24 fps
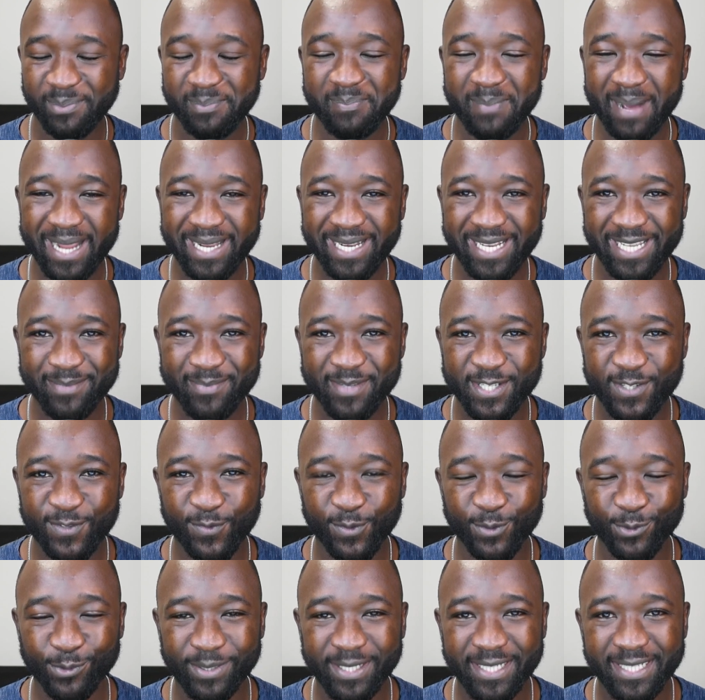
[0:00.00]
My name is
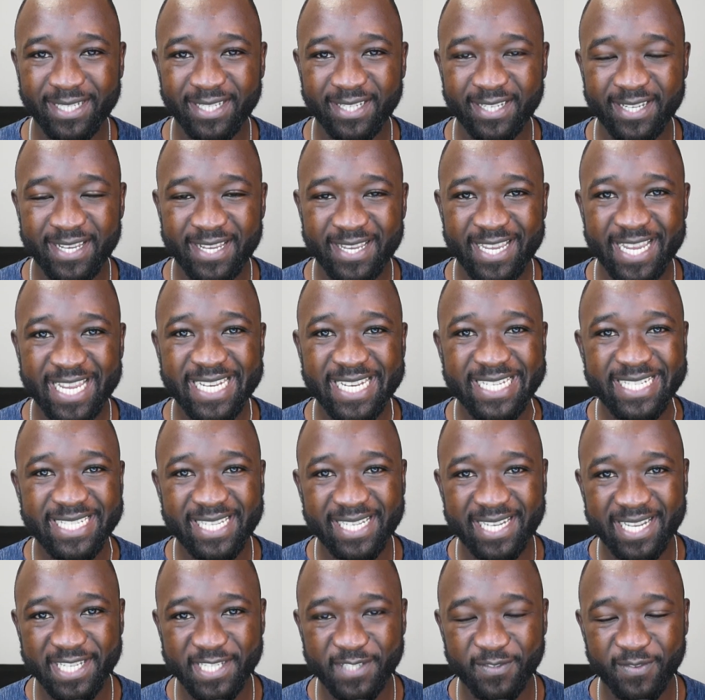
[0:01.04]
Fareed, and in
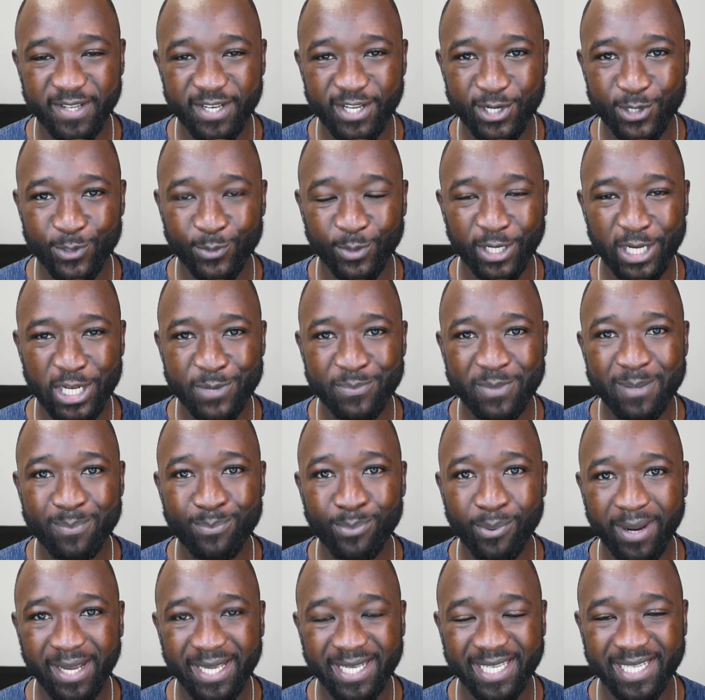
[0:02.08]
today's video, we're going to be
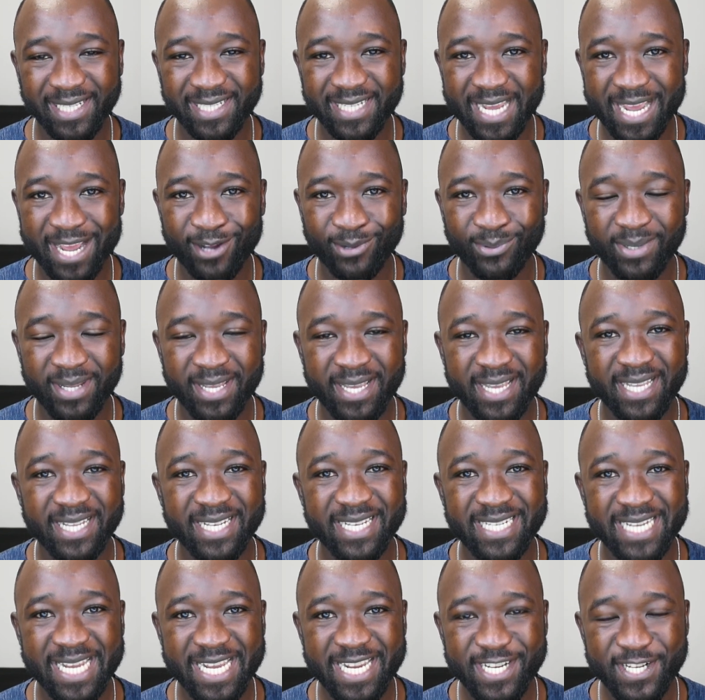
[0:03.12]
breaking down
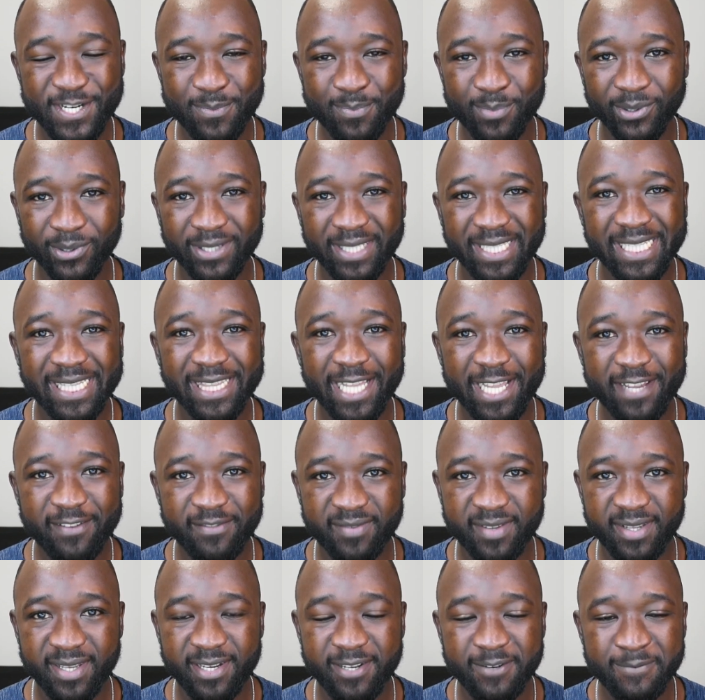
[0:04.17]
day number
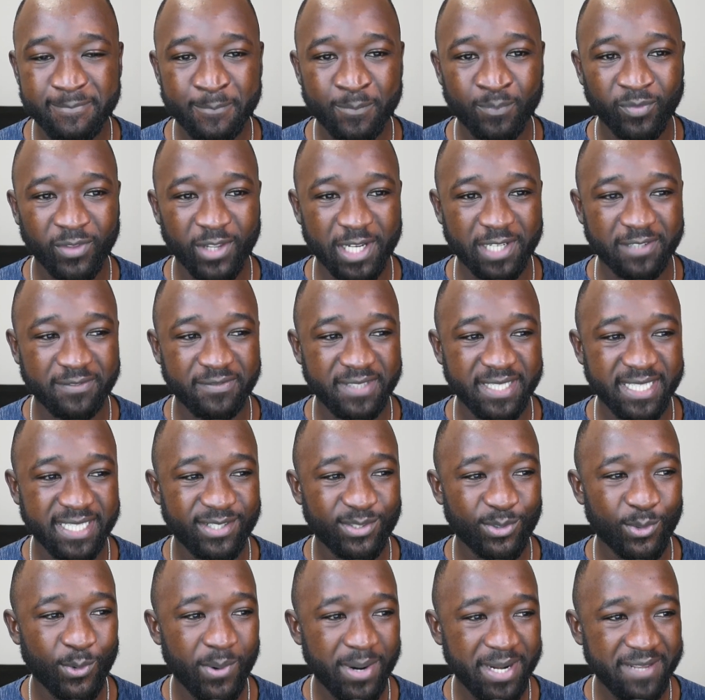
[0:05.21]
11 of the
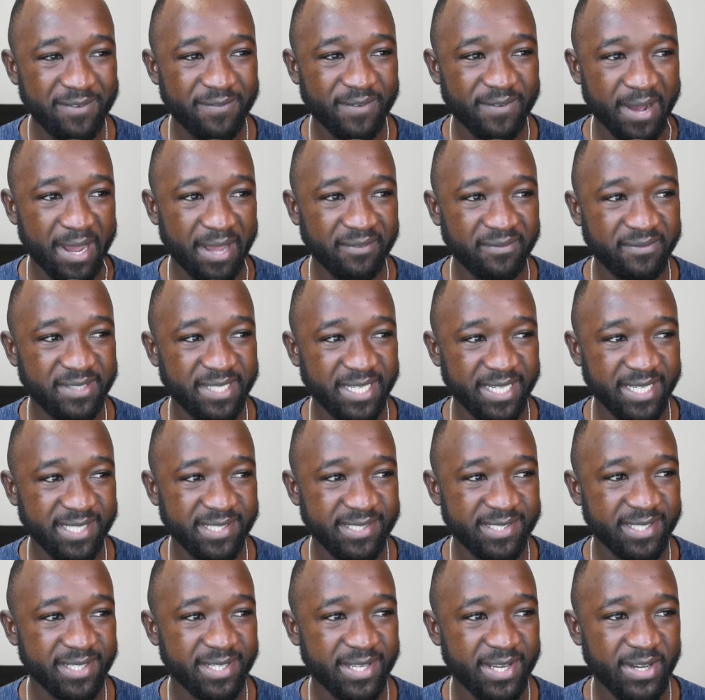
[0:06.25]
25
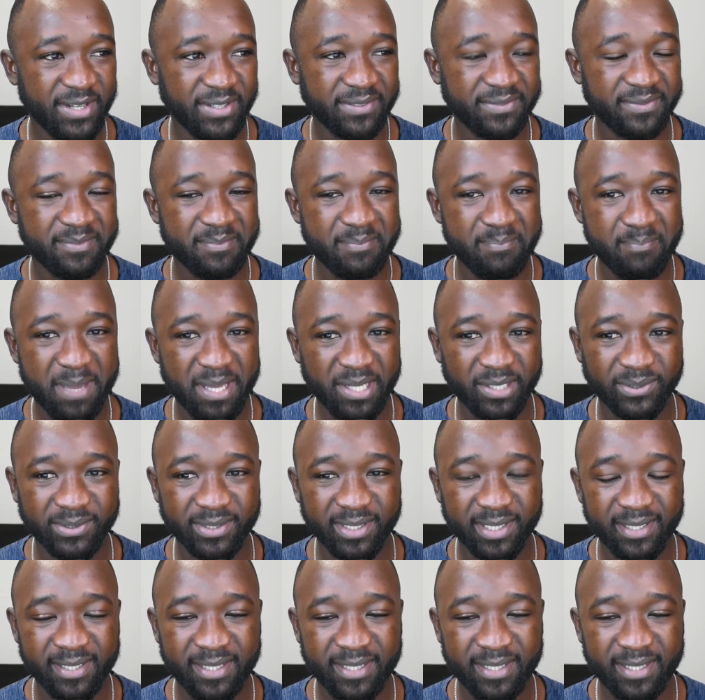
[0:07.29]
days of MELD.